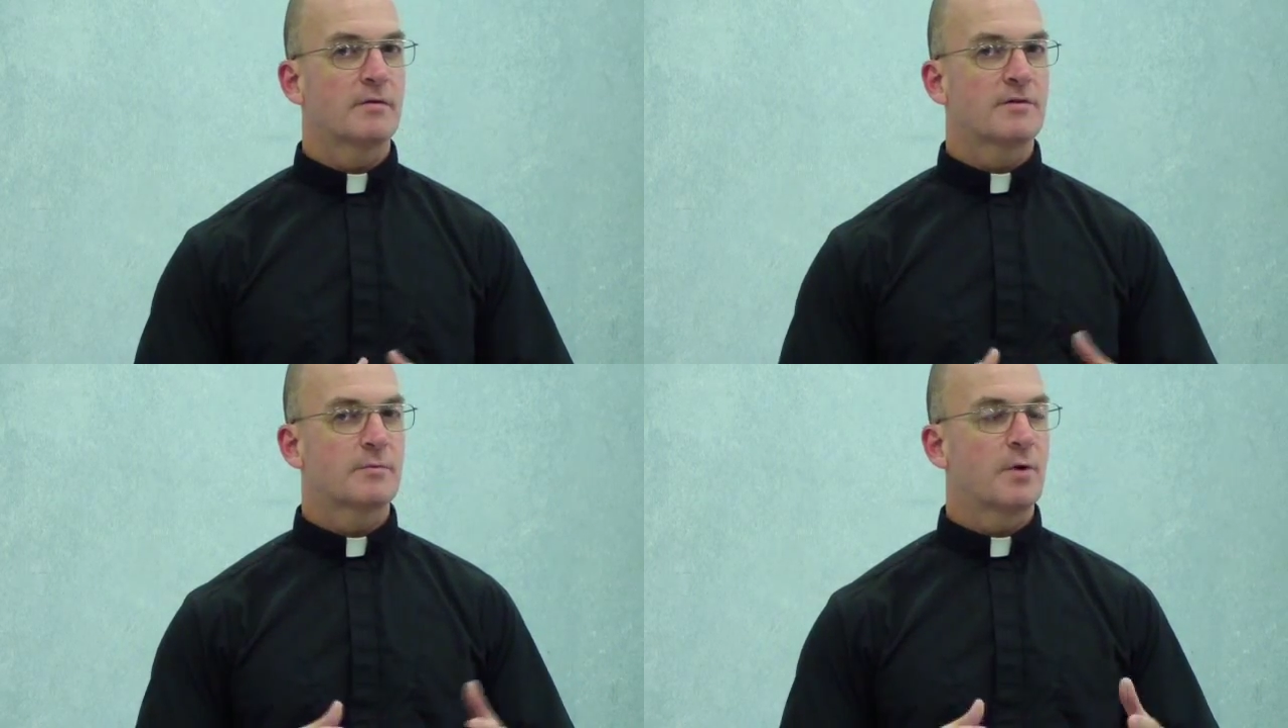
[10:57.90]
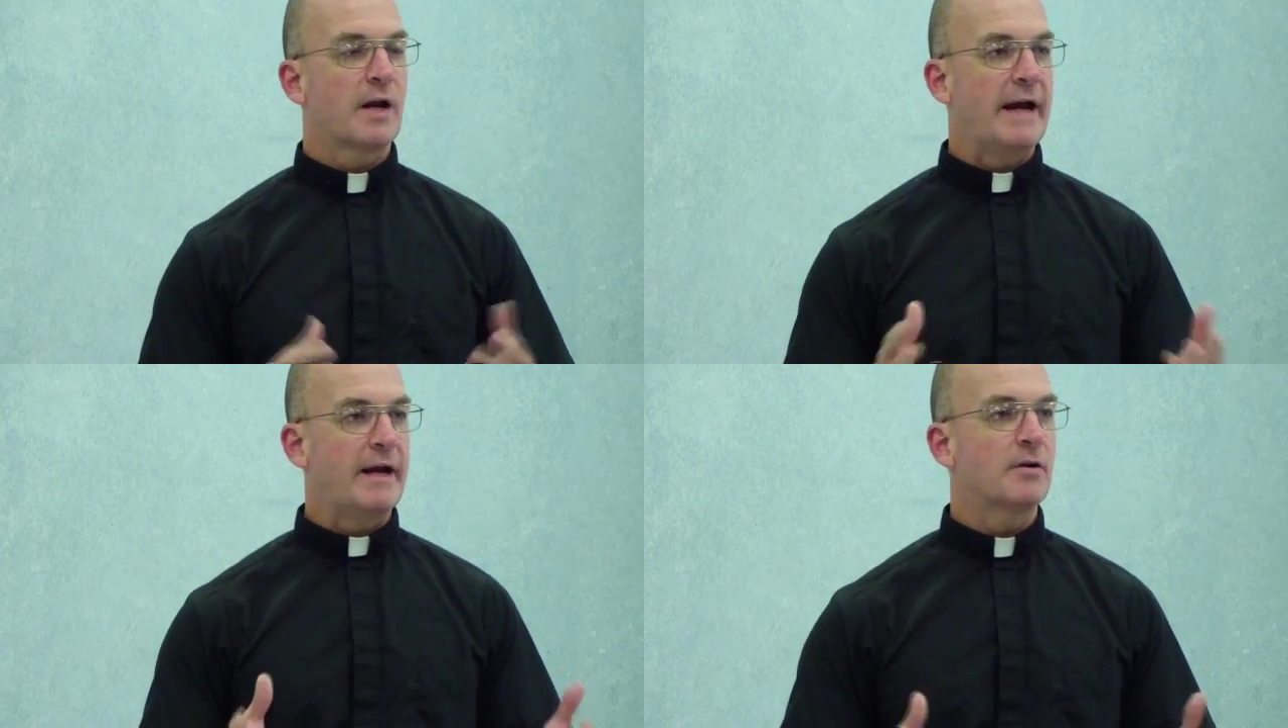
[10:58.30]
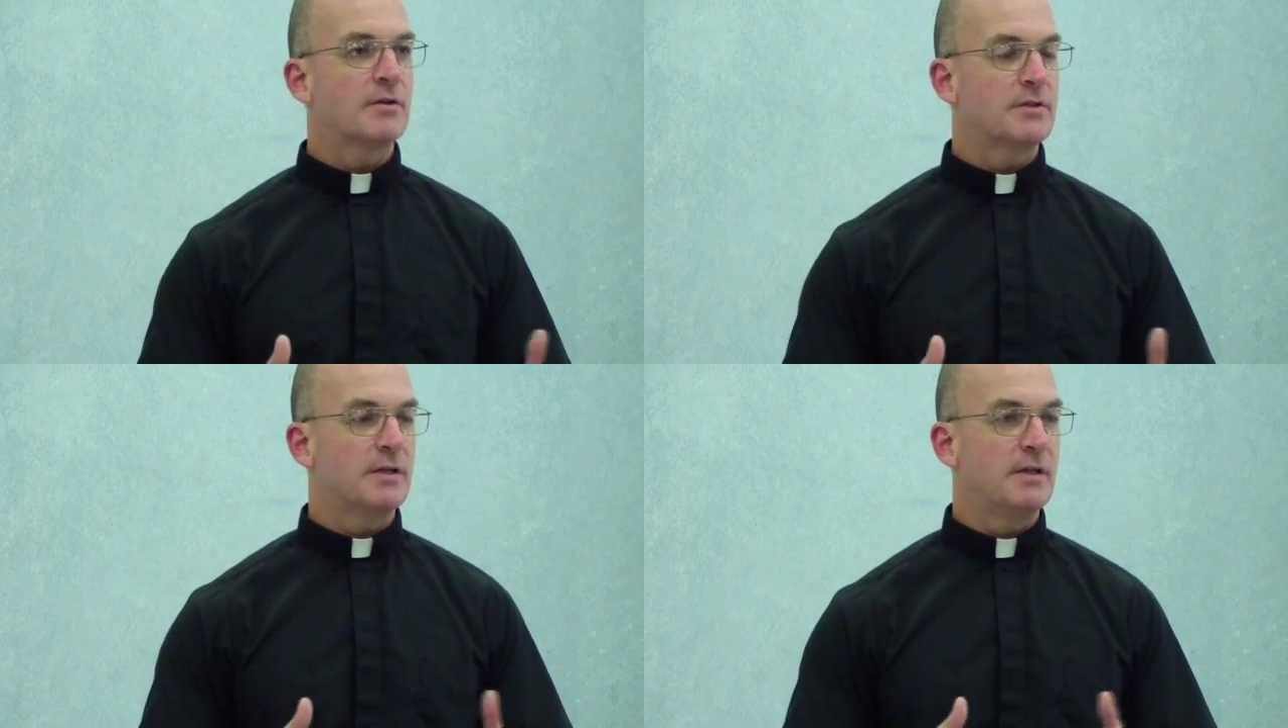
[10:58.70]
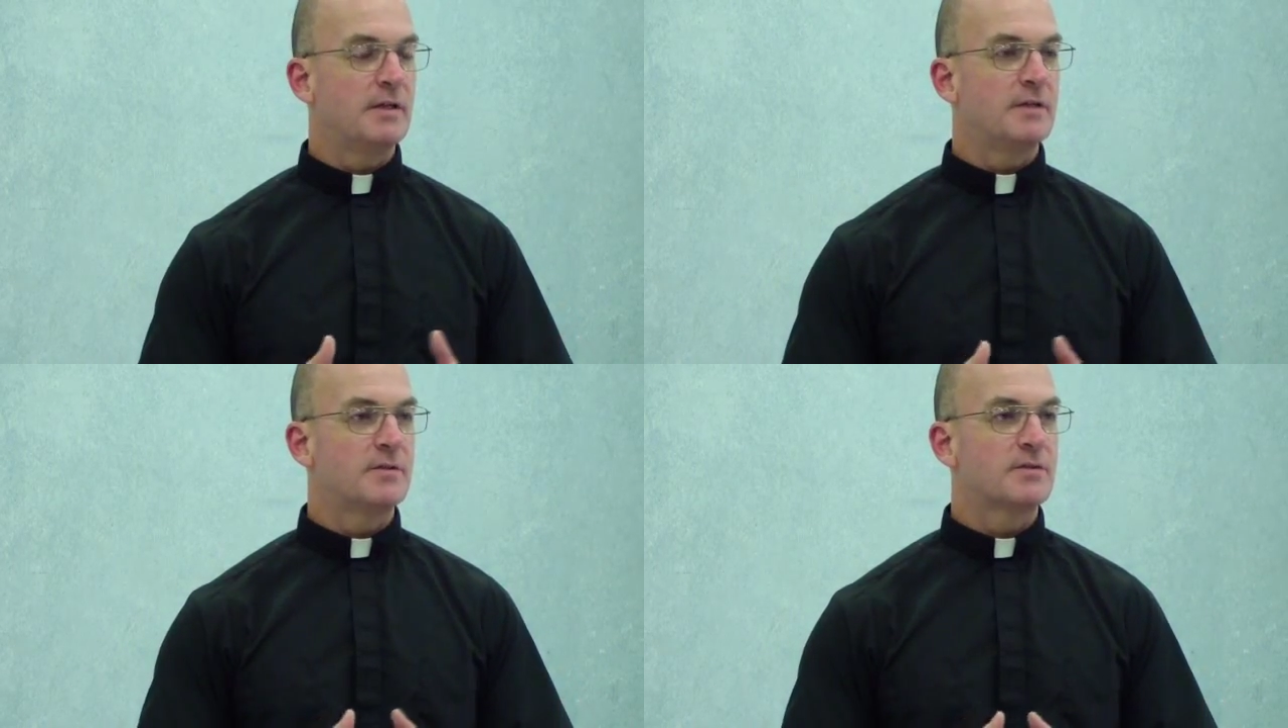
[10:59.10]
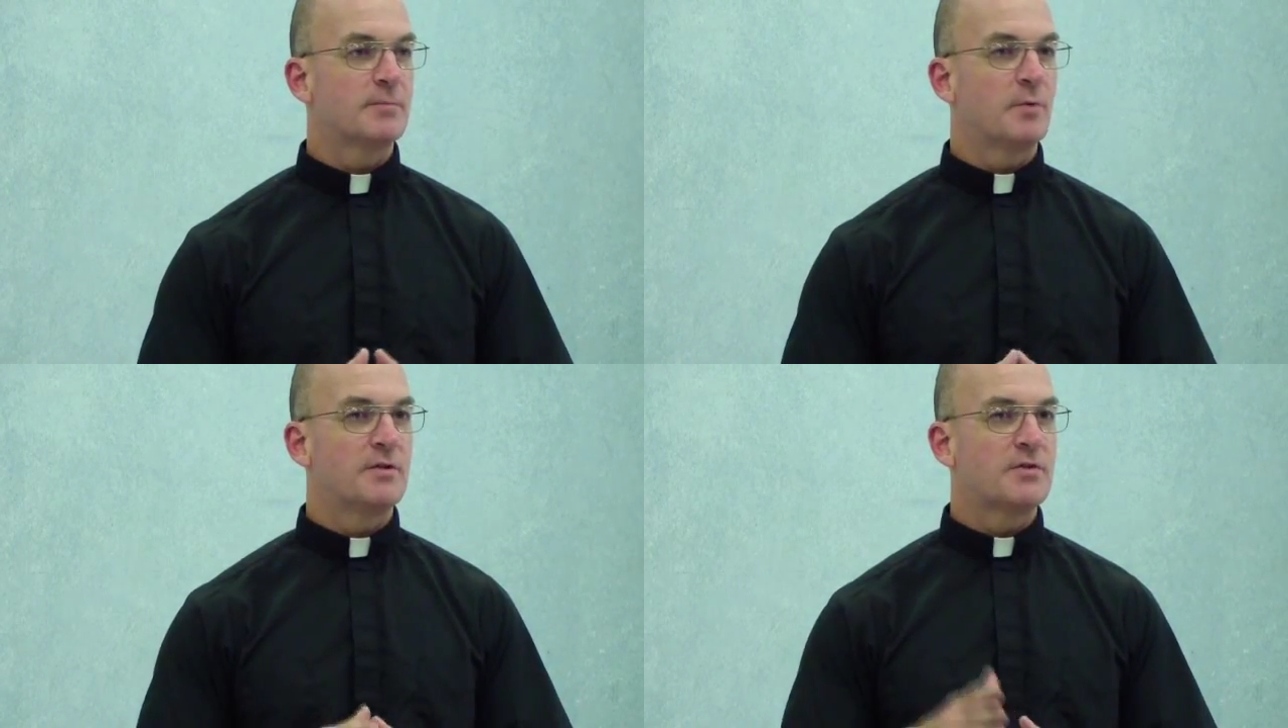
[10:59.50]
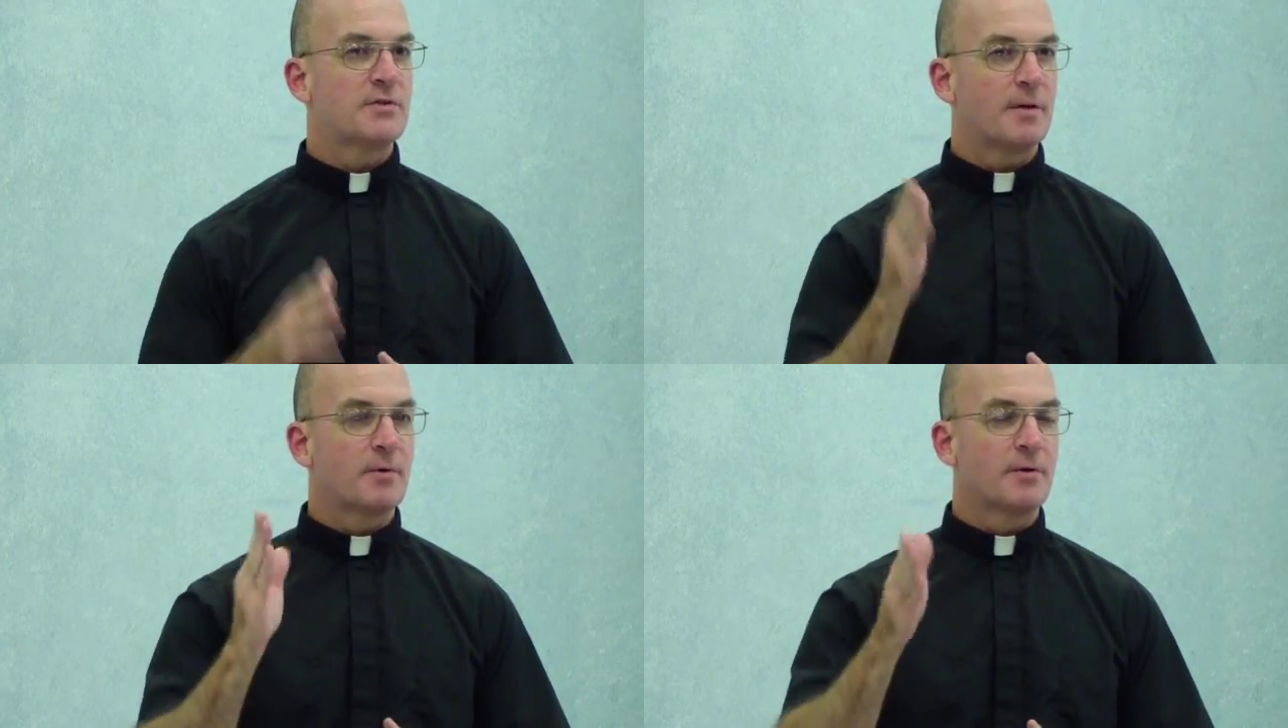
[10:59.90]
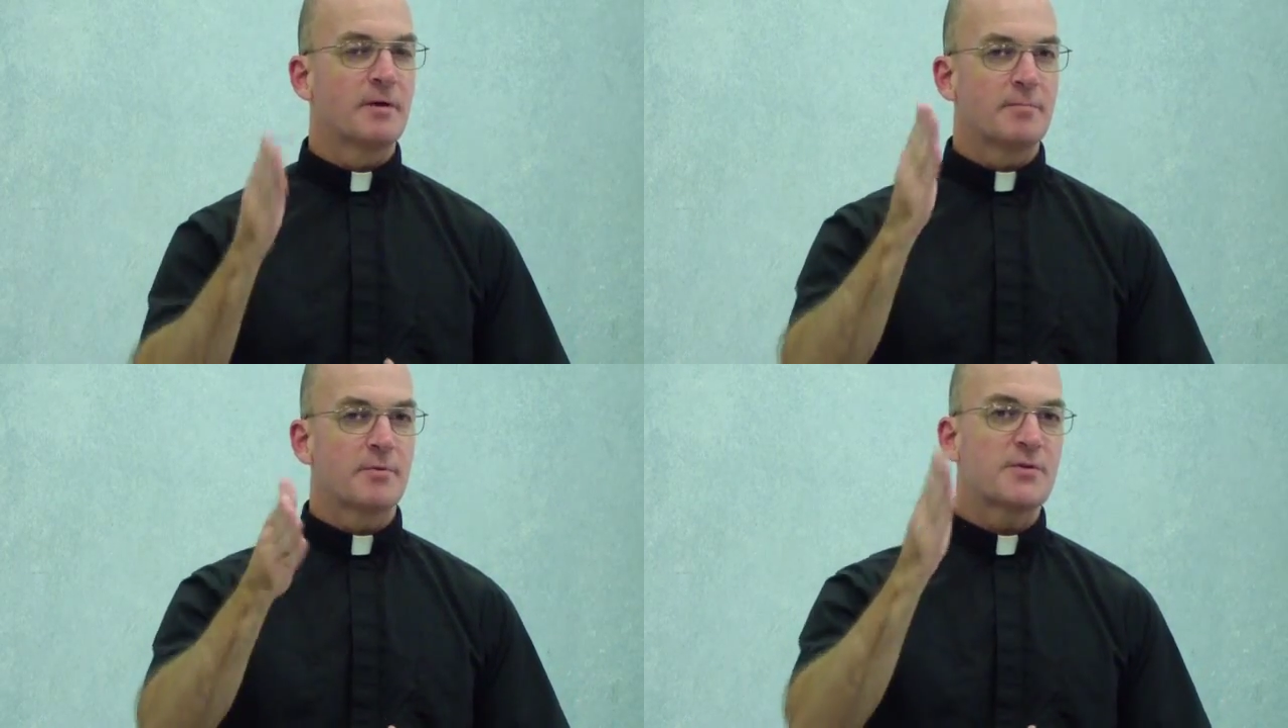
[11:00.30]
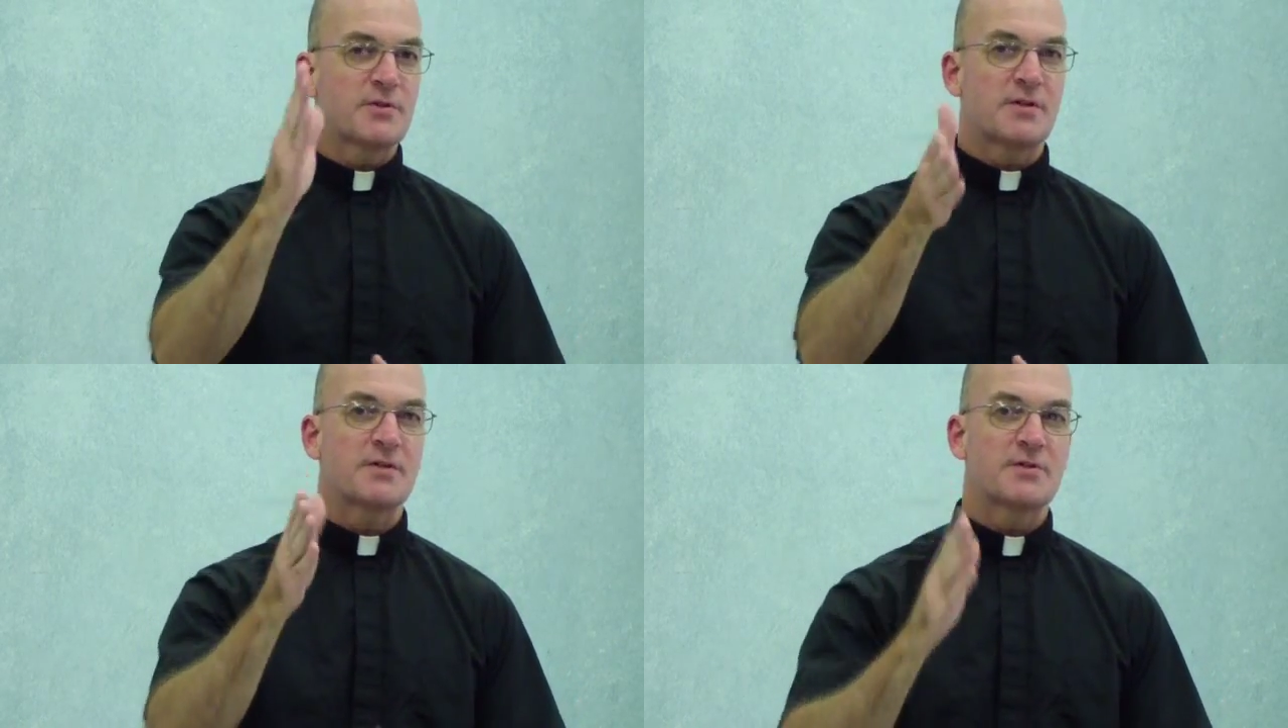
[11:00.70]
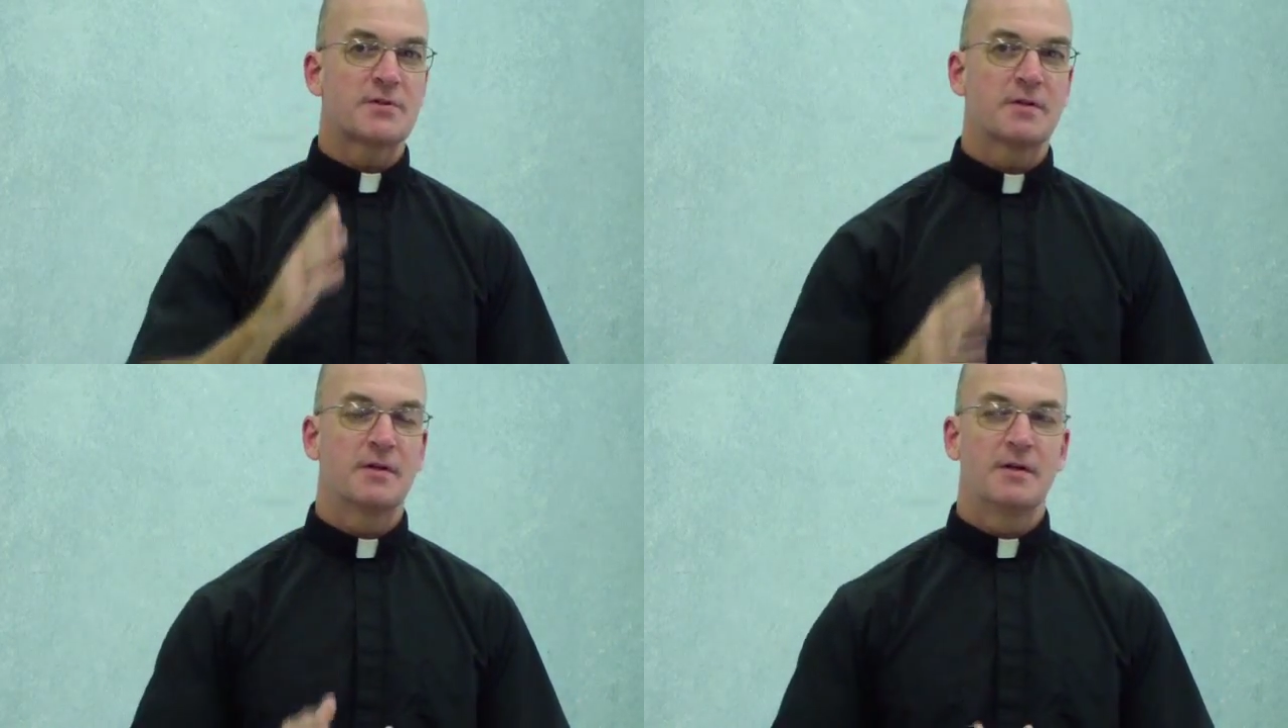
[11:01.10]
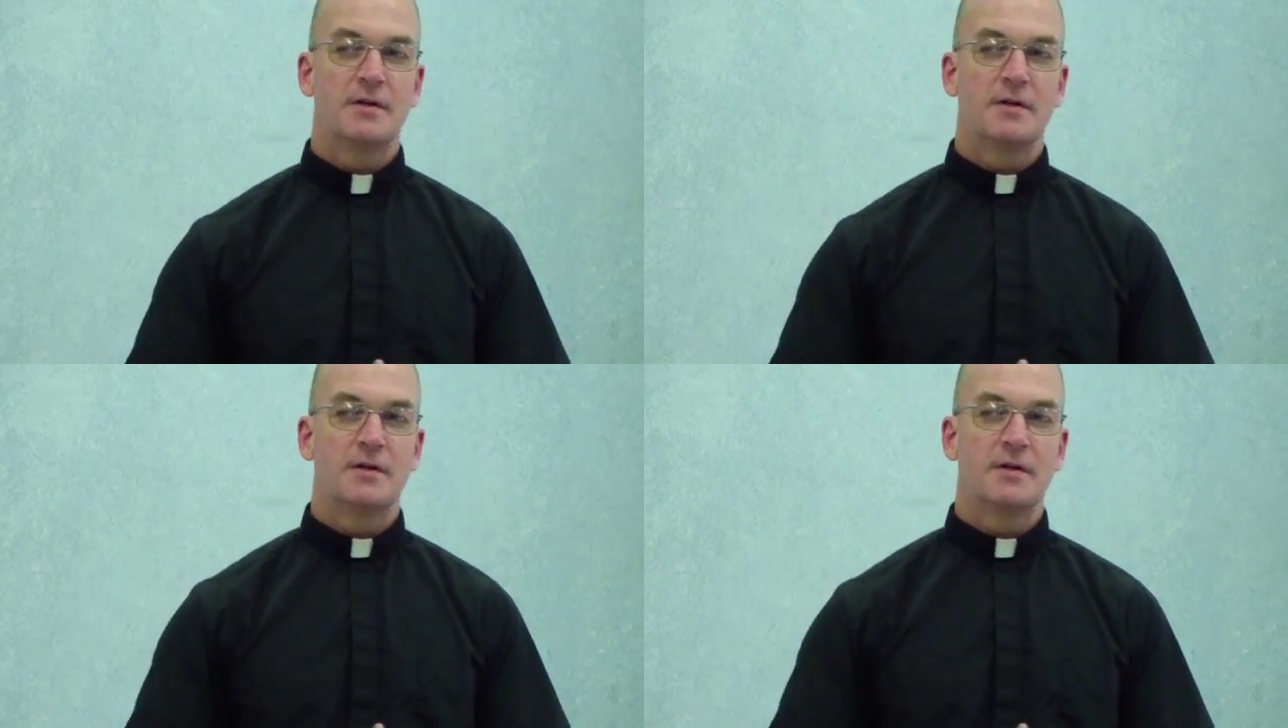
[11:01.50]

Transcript: It's what a heresy is. Someone stubbornly persists